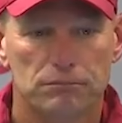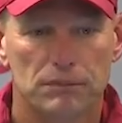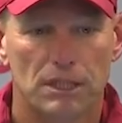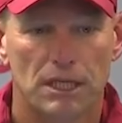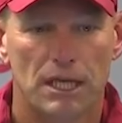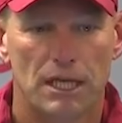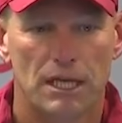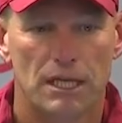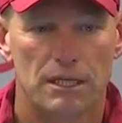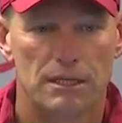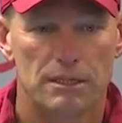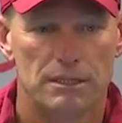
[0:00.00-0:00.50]

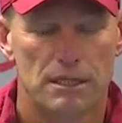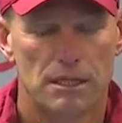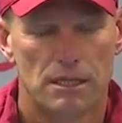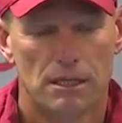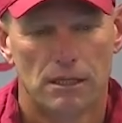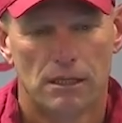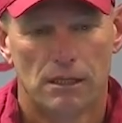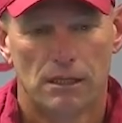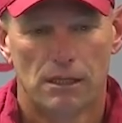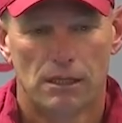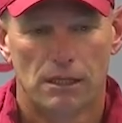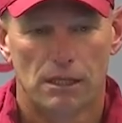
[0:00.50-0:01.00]
And,
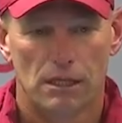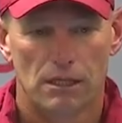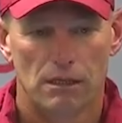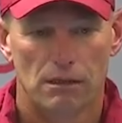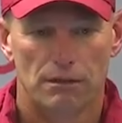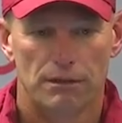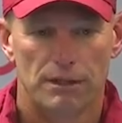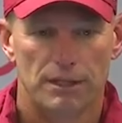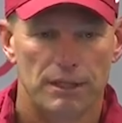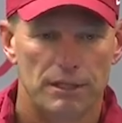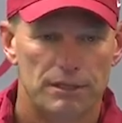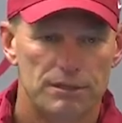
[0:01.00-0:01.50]
you
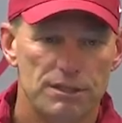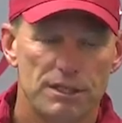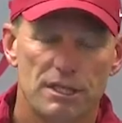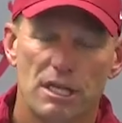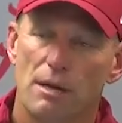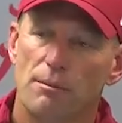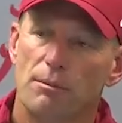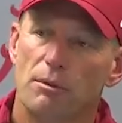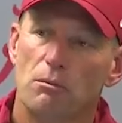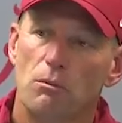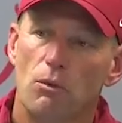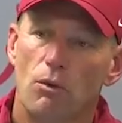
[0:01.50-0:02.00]
know, then there's a
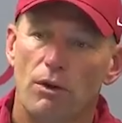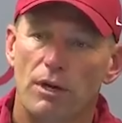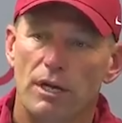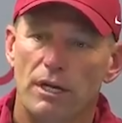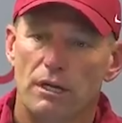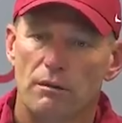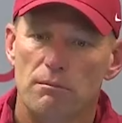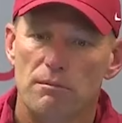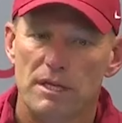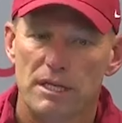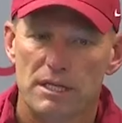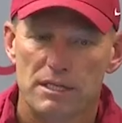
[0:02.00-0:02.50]
couple more
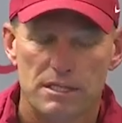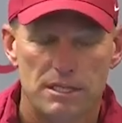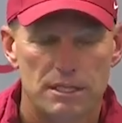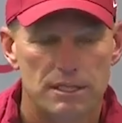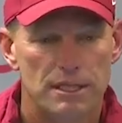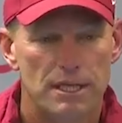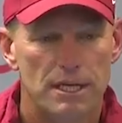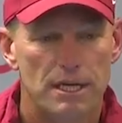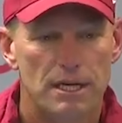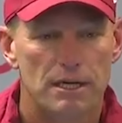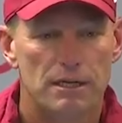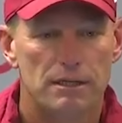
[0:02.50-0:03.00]
intermixed
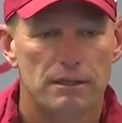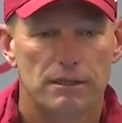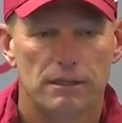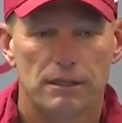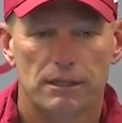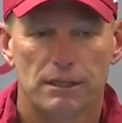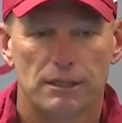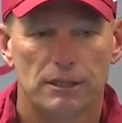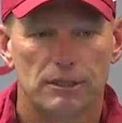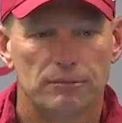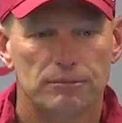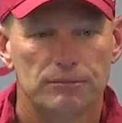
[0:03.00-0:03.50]
in there.
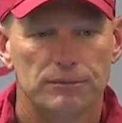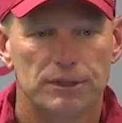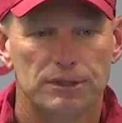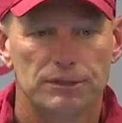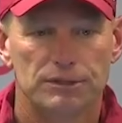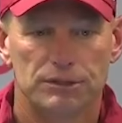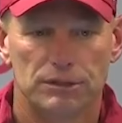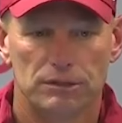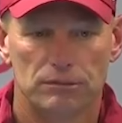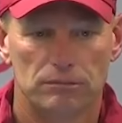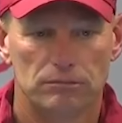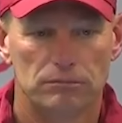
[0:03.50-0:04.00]

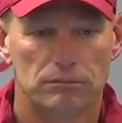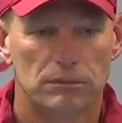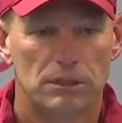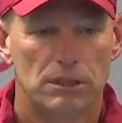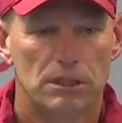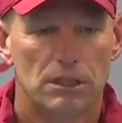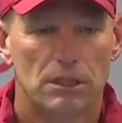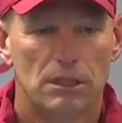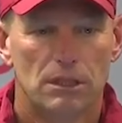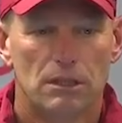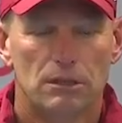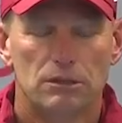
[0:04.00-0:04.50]
There's some
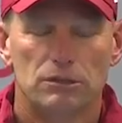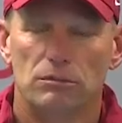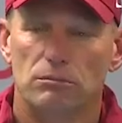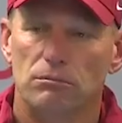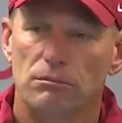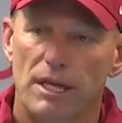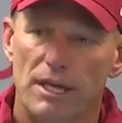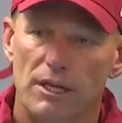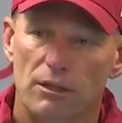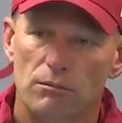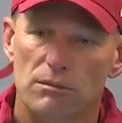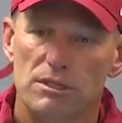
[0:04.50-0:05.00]

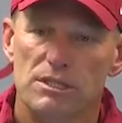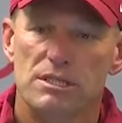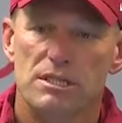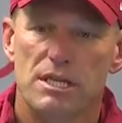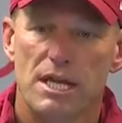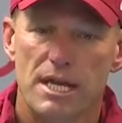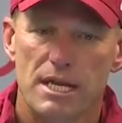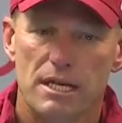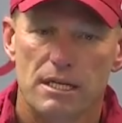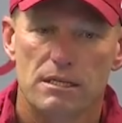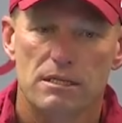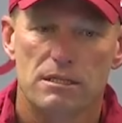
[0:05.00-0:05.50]
mental
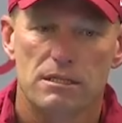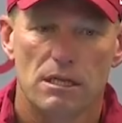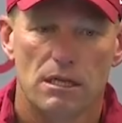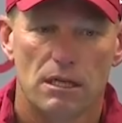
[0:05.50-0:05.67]
mistakes.